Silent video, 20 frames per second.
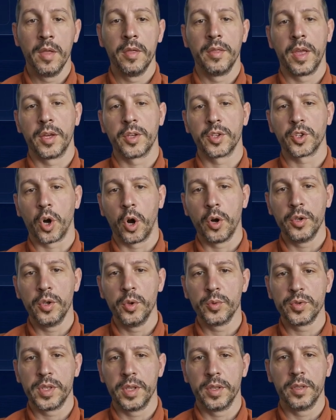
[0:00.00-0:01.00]
they start
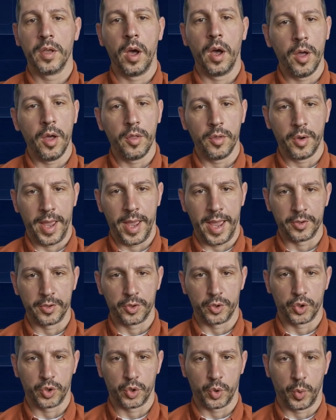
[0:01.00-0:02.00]
using the other
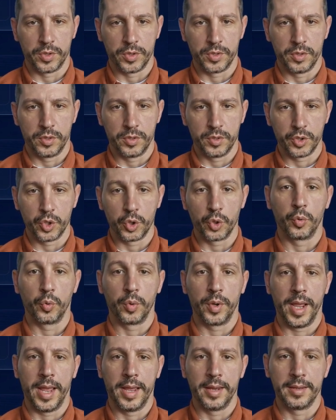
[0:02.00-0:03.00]
answer choices to
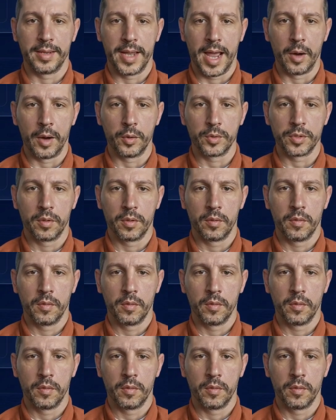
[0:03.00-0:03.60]
create doubt.